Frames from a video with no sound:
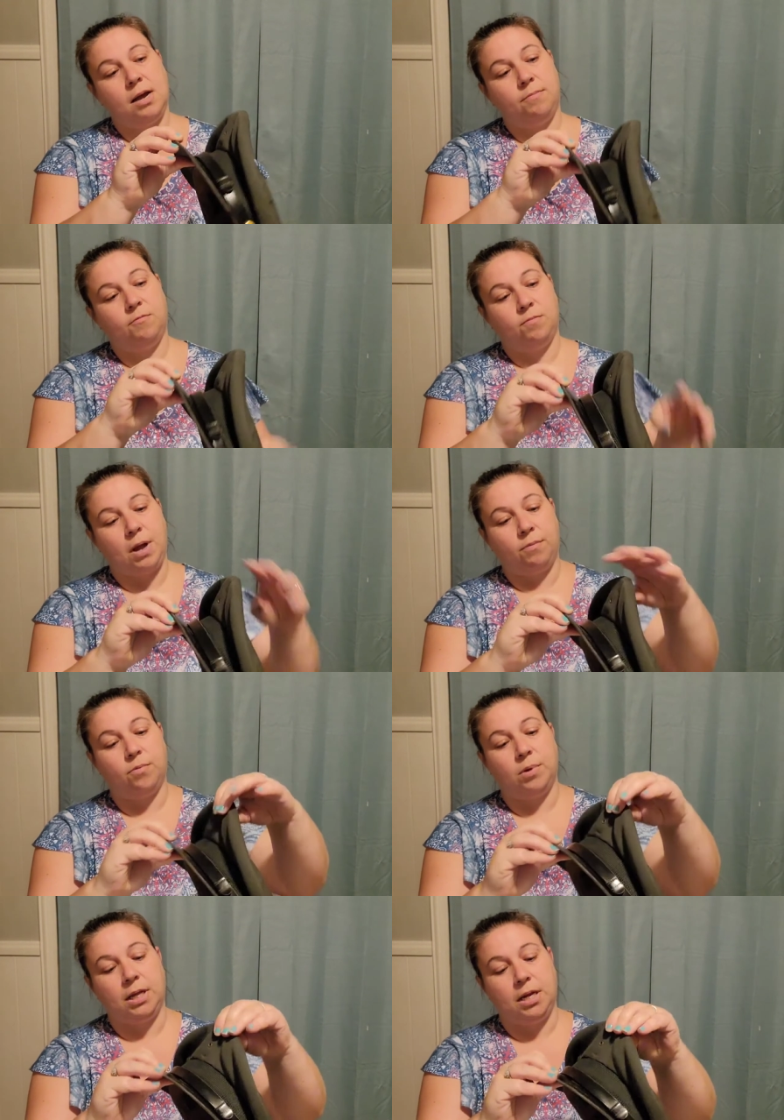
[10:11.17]
I'm, I'm
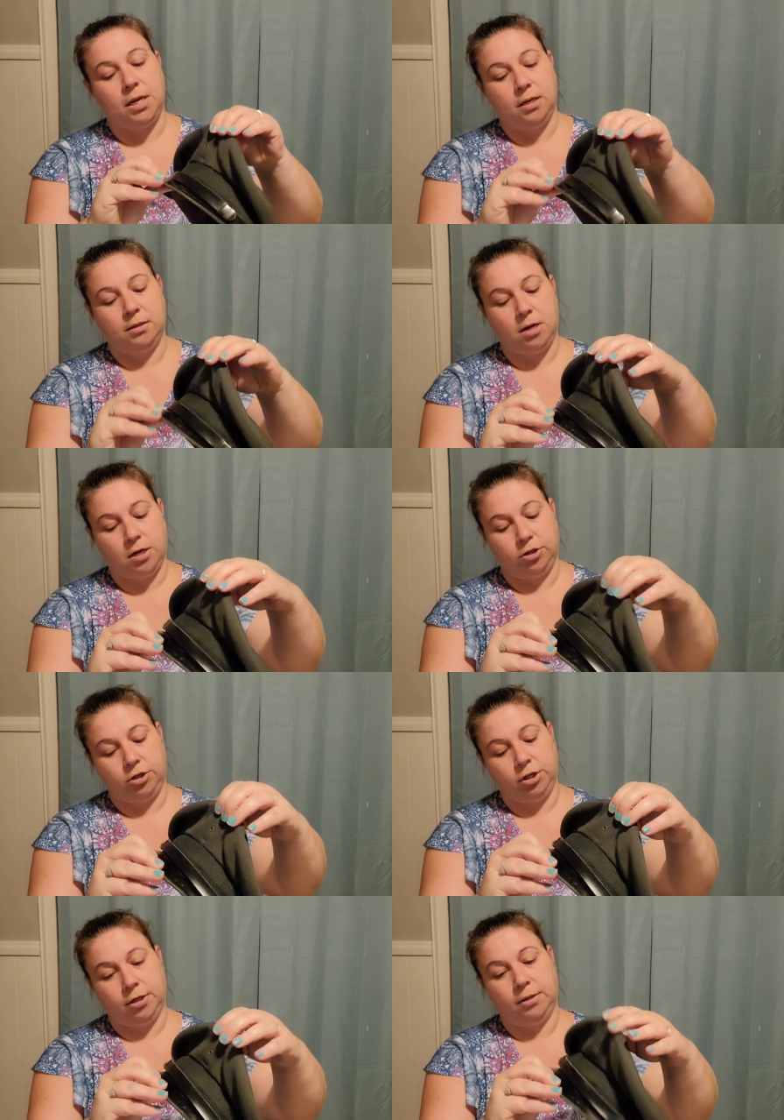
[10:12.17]
really not
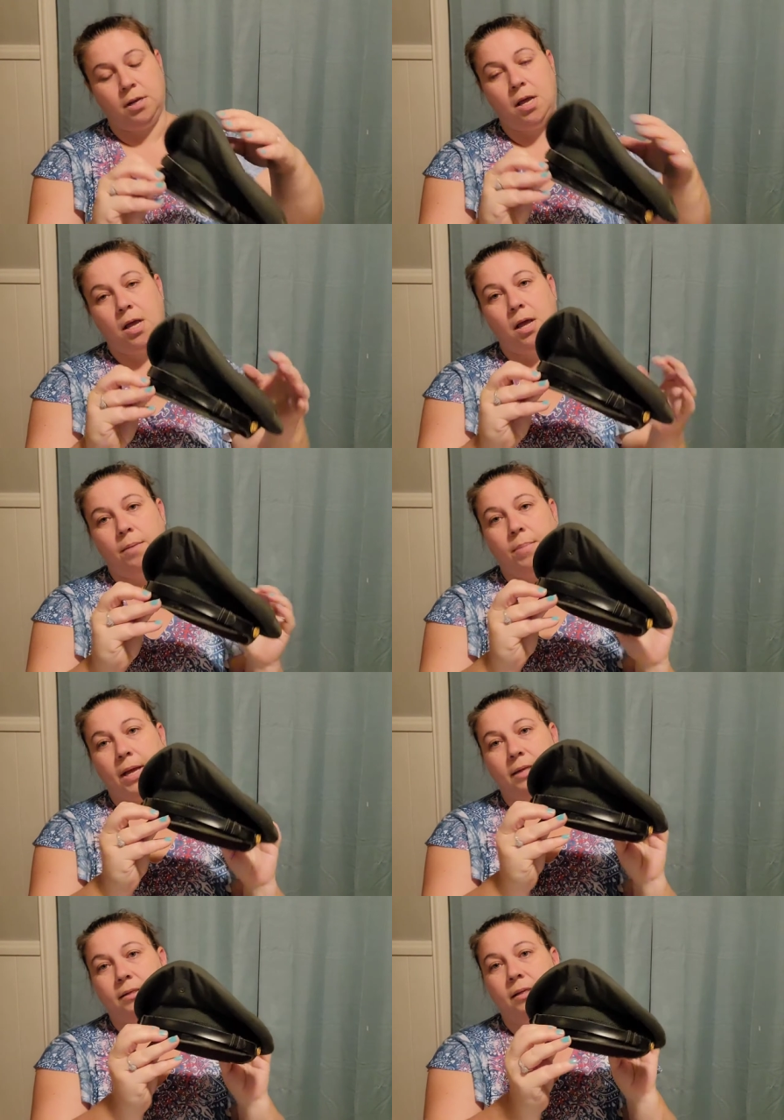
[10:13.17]
sure,
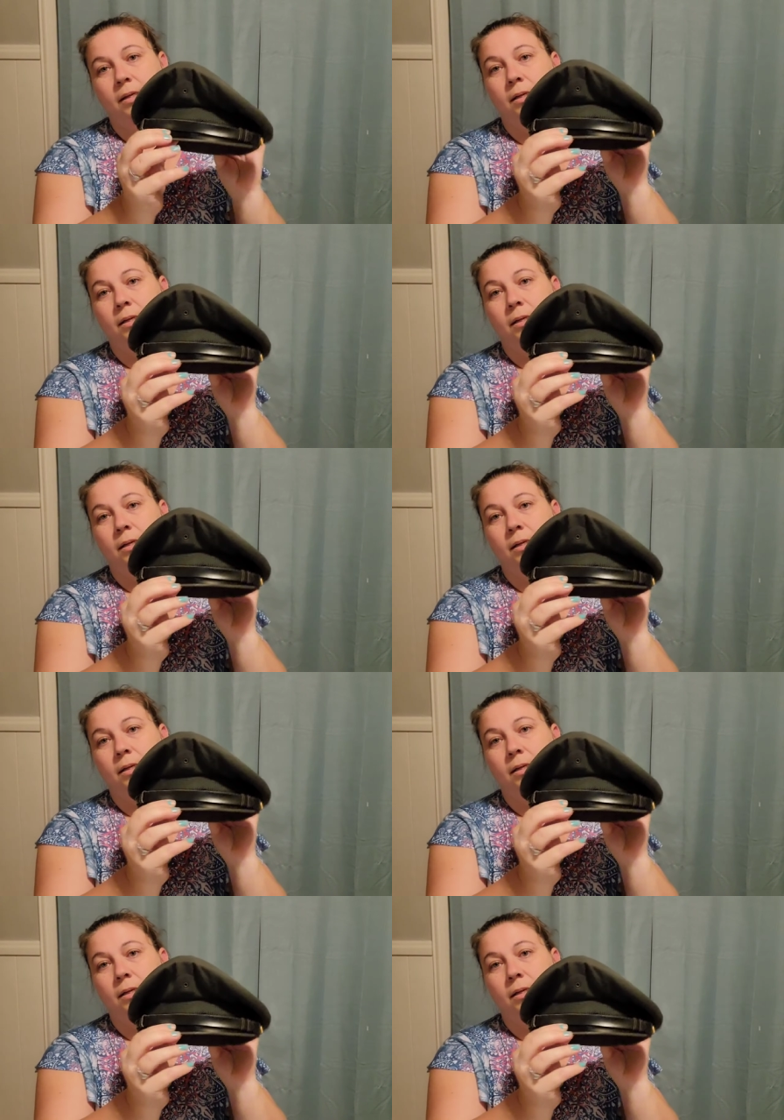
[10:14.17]
but